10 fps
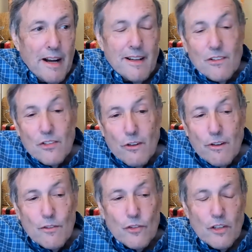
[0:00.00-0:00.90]
And he
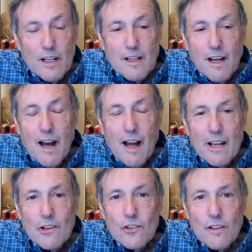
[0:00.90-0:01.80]
sort of said,
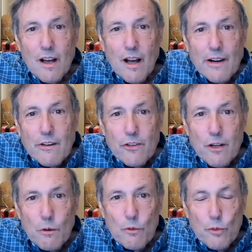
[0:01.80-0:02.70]
guys, I don't
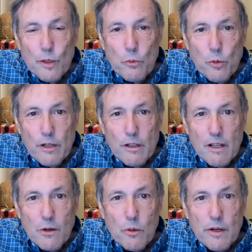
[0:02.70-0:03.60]
know if we
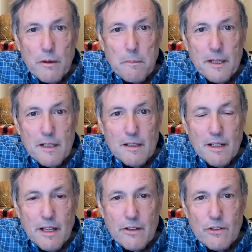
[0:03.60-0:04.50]
really want to be in
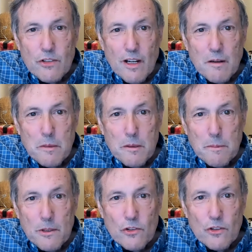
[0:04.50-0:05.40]
the
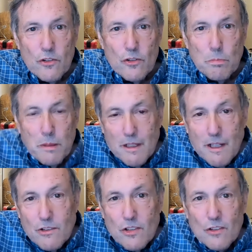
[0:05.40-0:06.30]
entertainment business, but
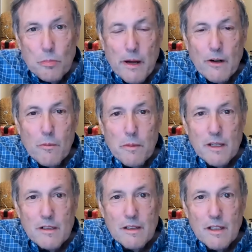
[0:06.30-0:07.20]
let's
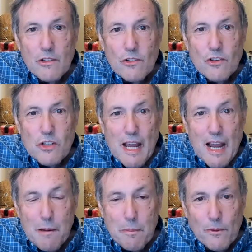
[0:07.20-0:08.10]
experiment, let's
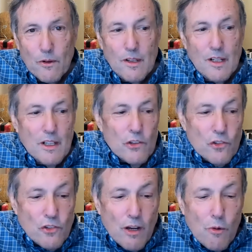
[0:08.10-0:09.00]
dabble,
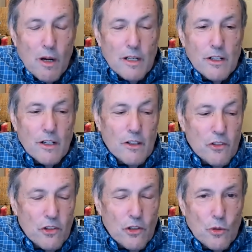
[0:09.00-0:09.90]
see what you
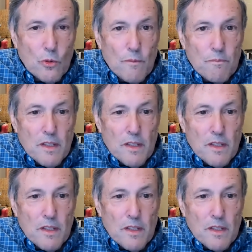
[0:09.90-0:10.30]
can do.